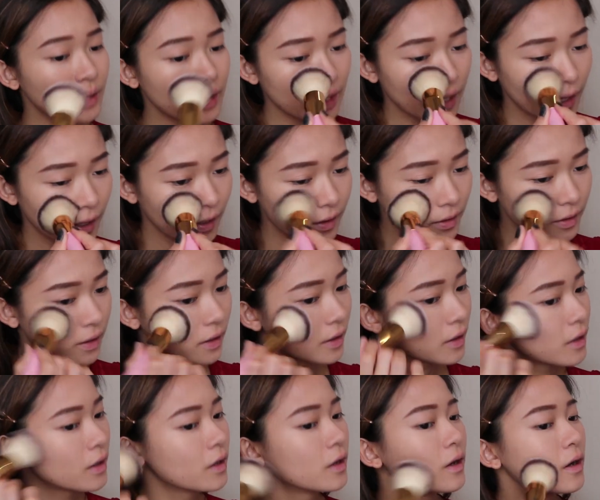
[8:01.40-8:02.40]
apply it
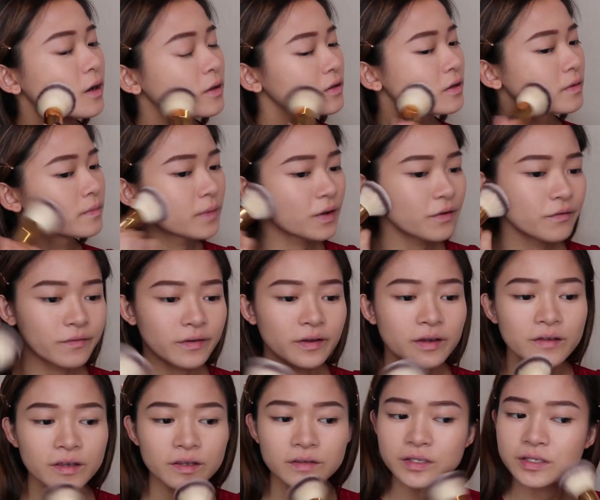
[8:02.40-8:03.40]
on top of my
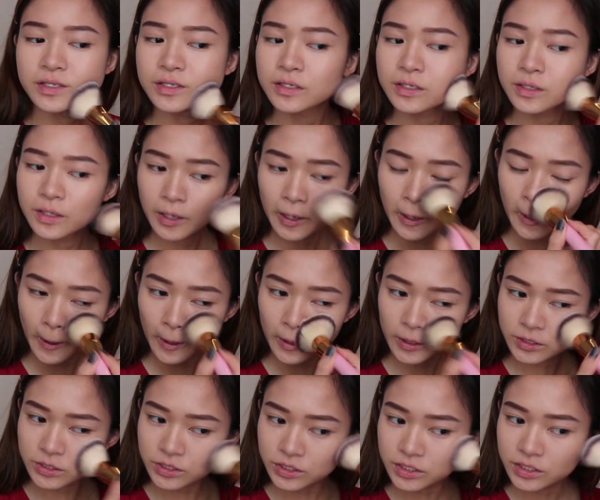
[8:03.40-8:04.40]
face
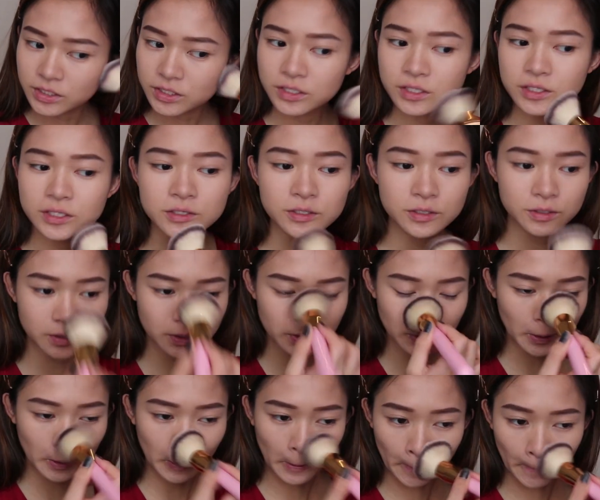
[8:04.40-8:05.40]
just
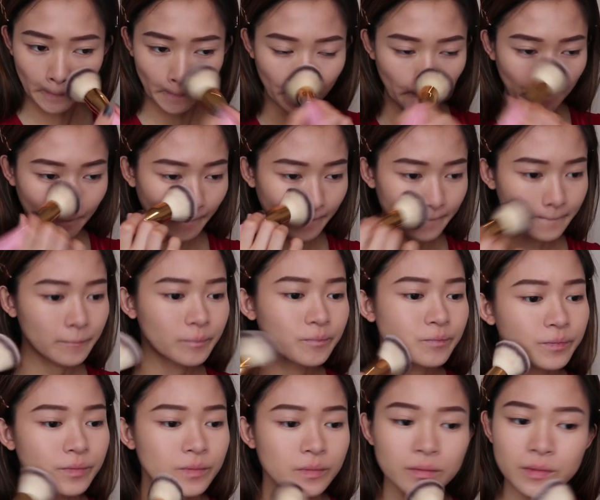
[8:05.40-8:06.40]
to
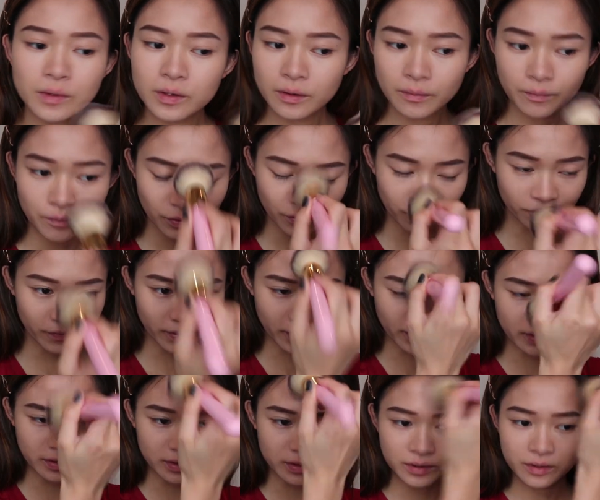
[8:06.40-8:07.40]

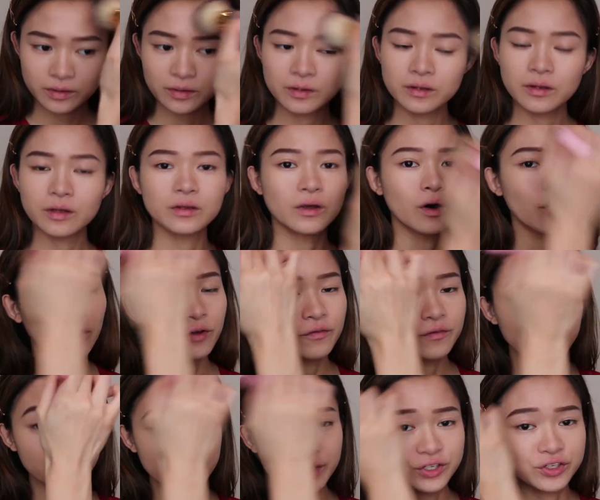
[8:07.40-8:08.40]
prevent the oil
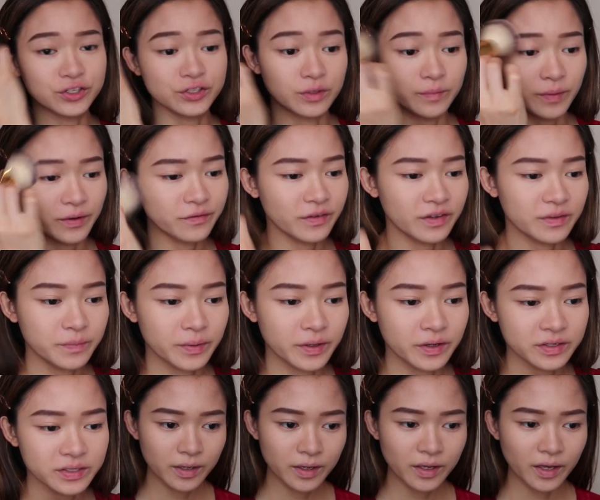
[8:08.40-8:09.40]
formation on my face
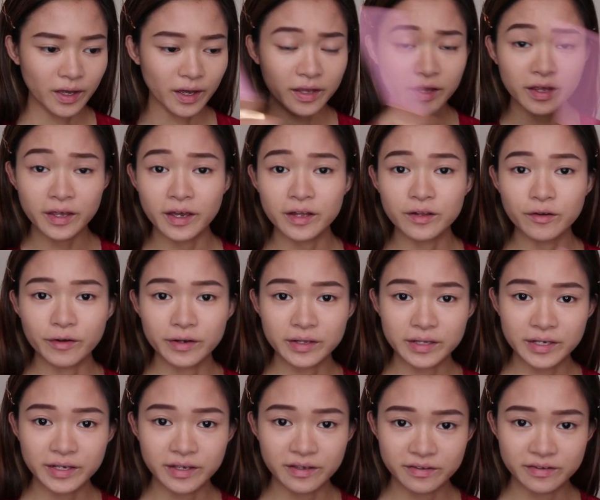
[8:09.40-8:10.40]
because I can get
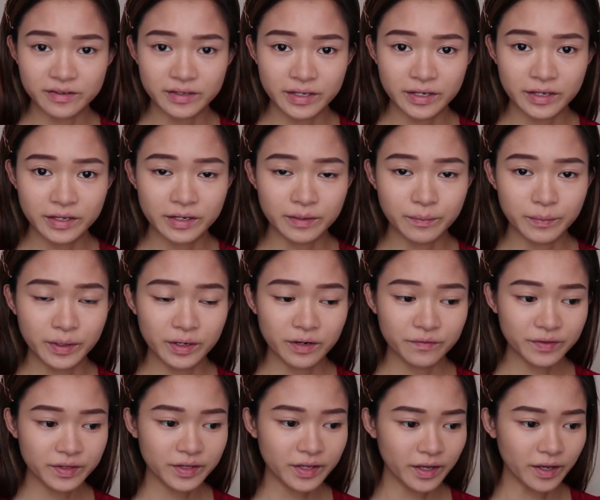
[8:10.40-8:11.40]
oily easily in the middle
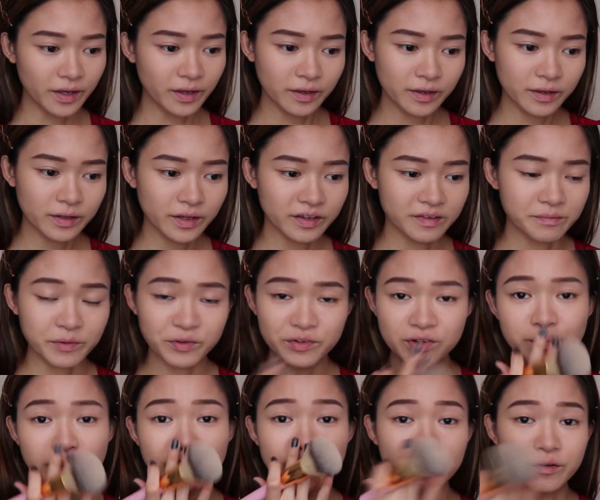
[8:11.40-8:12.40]
of the day,
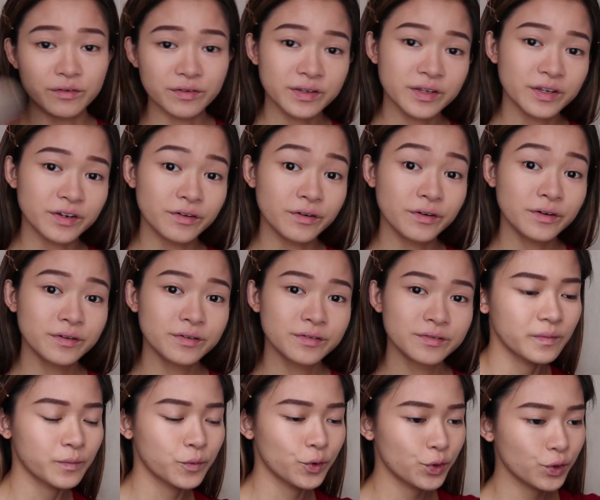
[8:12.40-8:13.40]
especially my nose here.
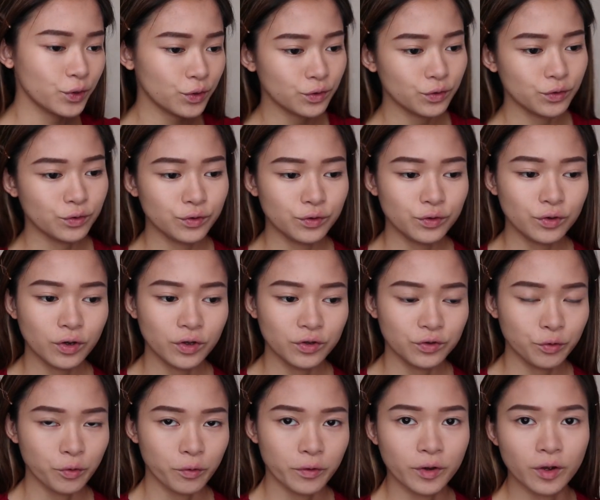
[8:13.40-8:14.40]
I'm going to do
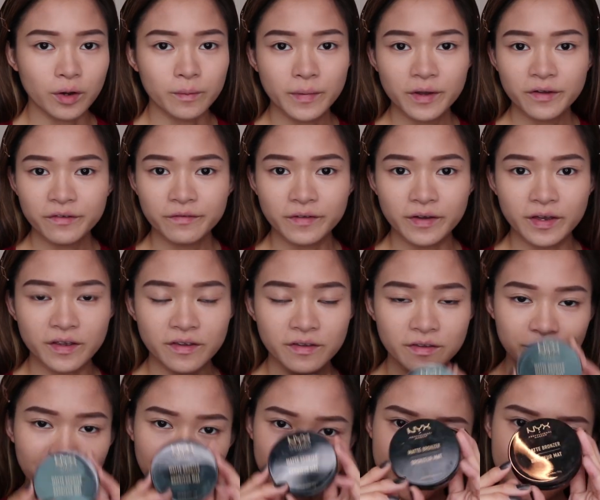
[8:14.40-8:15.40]
contouring on my
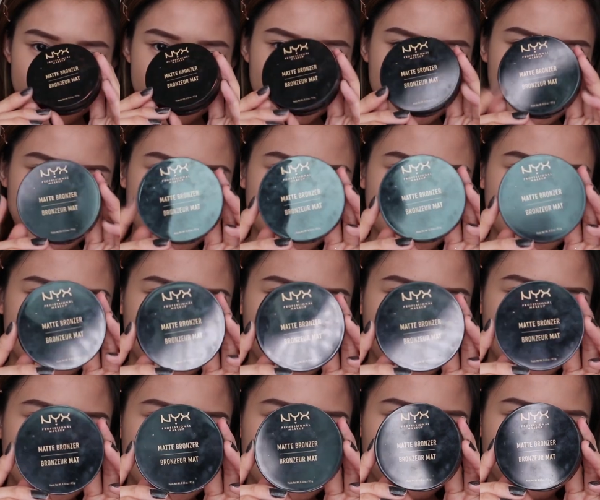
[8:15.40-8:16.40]
face using this
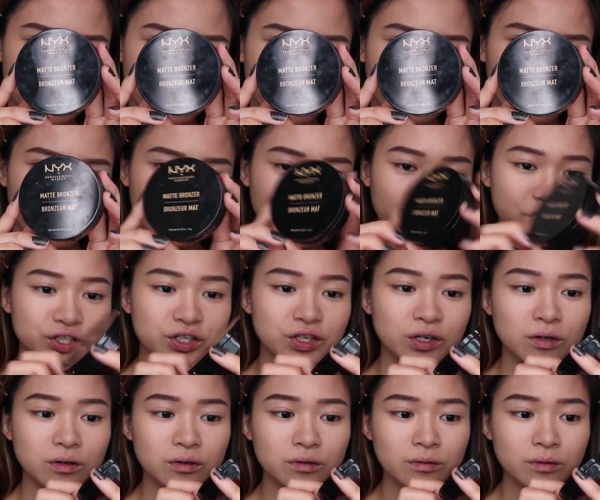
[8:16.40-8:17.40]
NYX
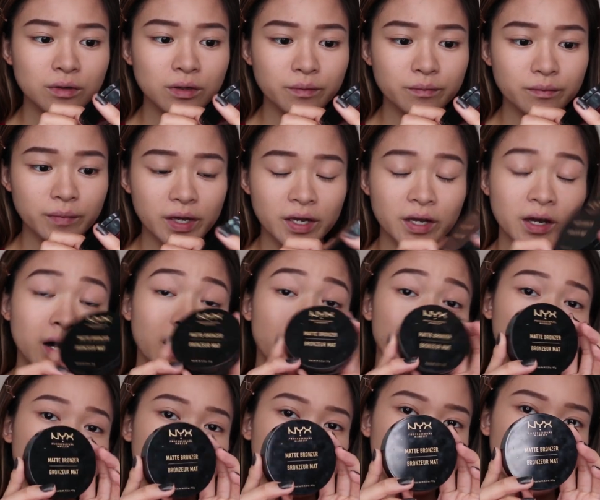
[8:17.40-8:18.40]
Professional
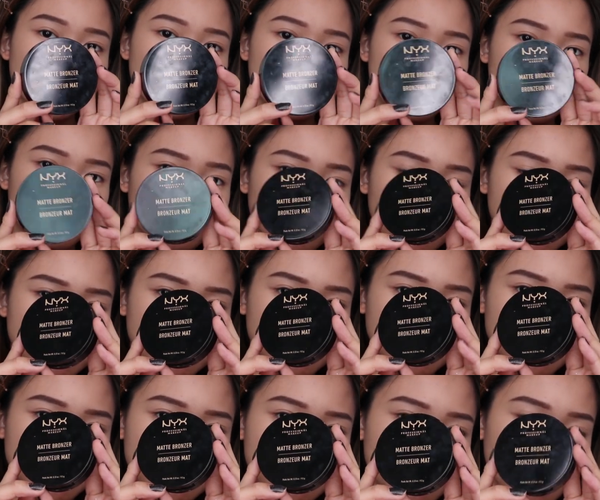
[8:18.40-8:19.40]
Makeup Matte
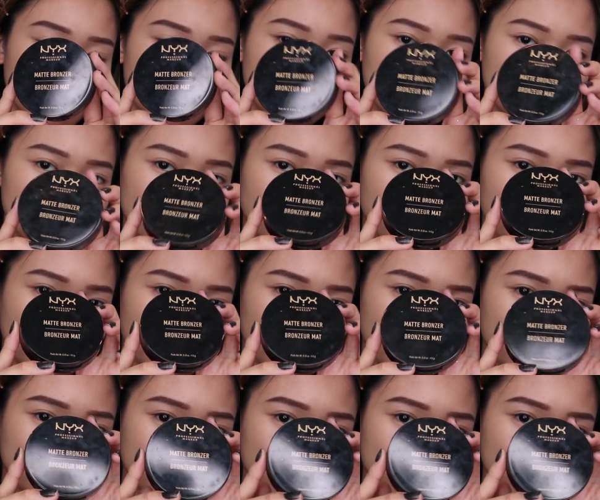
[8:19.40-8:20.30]
Bronzer under the medium